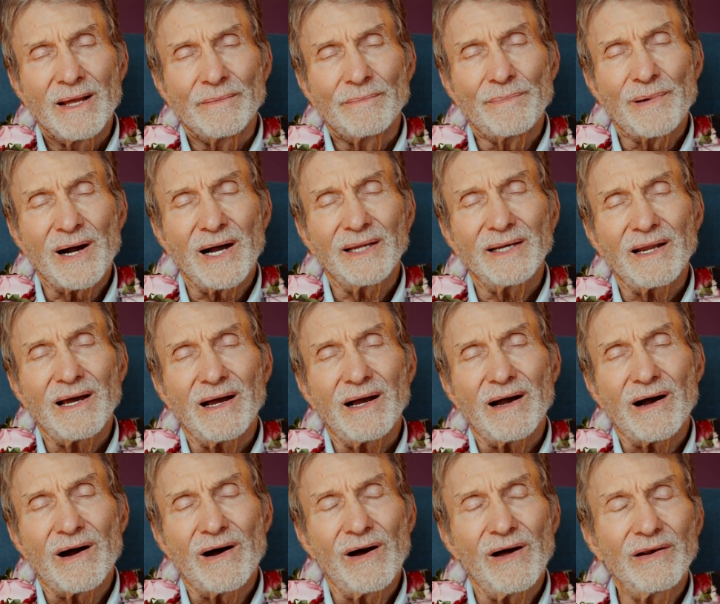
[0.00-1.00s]
But
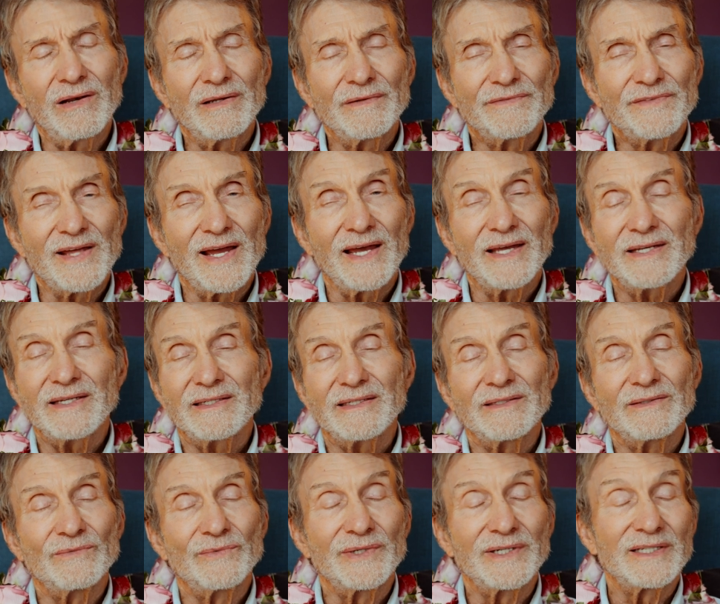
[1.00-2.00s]
all of that,
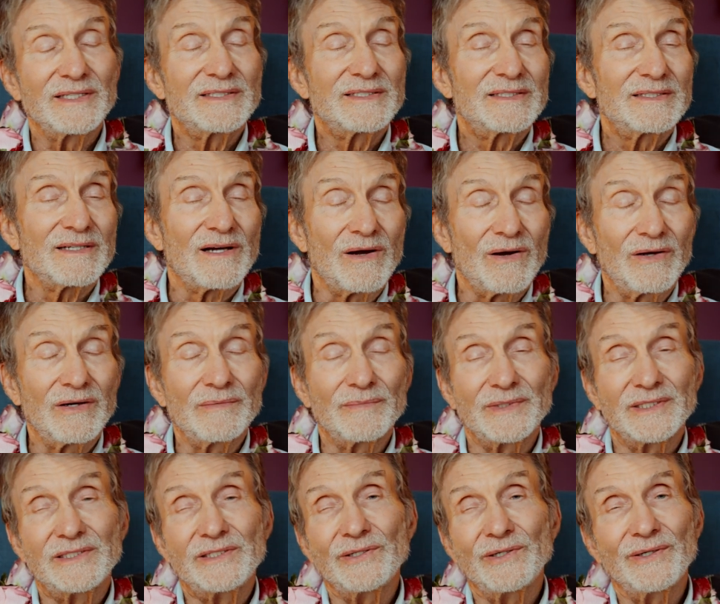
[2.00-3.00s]
when it's on a
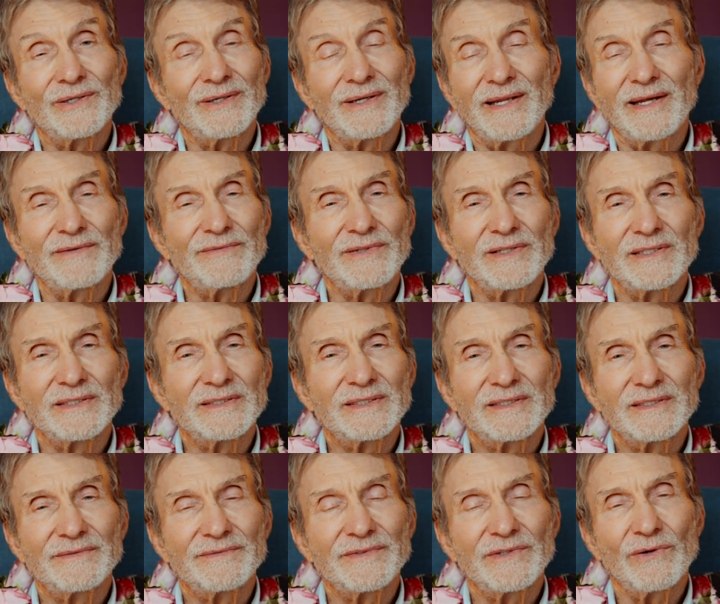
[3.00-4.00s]
material level, is
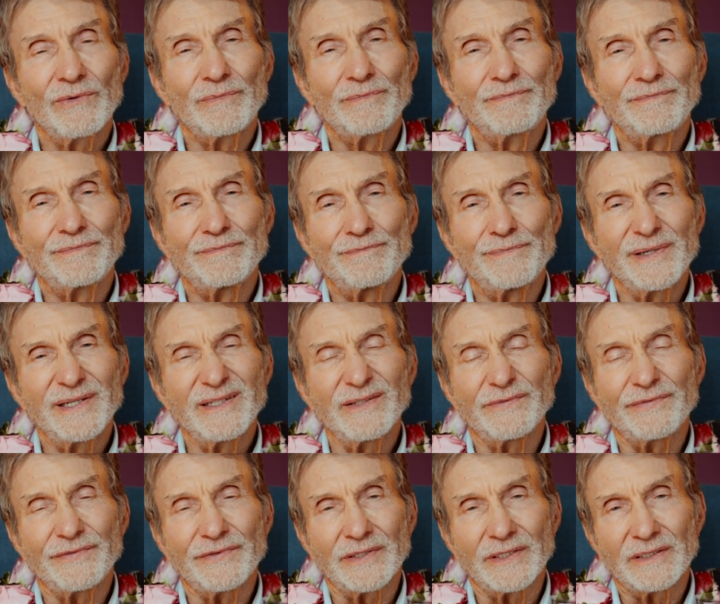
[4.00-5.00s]
of no
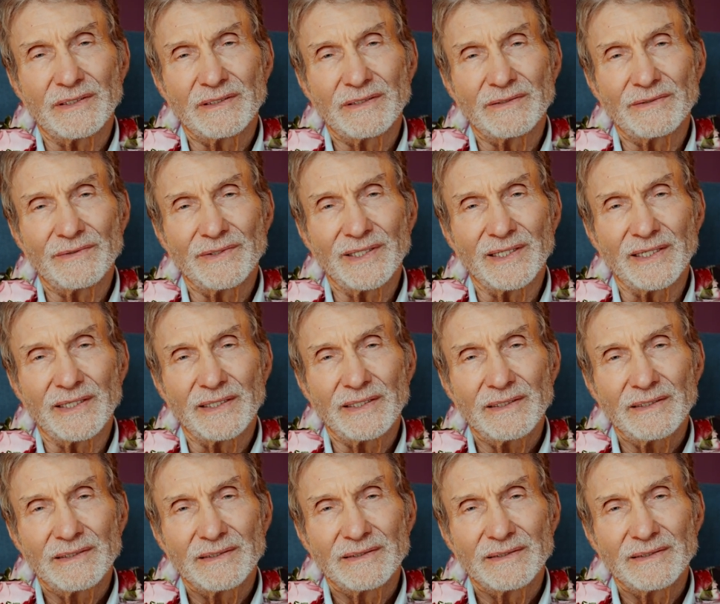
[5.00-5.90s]
benefit, really.